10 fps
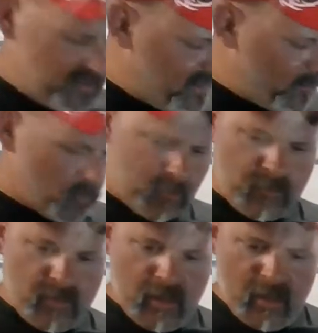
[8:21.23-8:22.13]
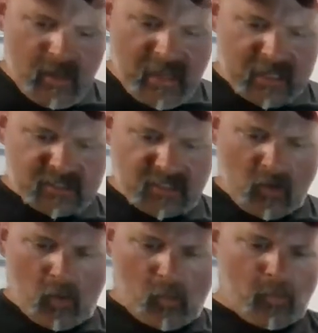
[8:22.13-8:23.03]
that will actually
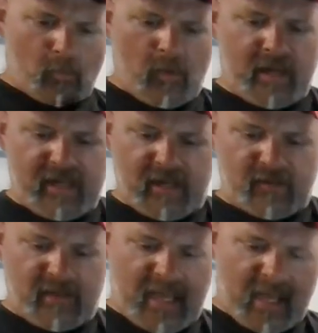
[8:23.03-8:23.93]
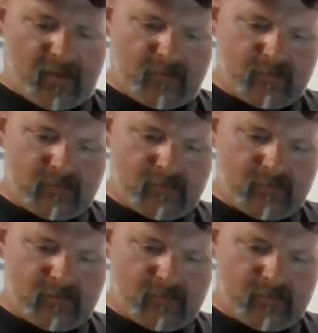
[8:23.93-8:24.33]
hold the radiator down.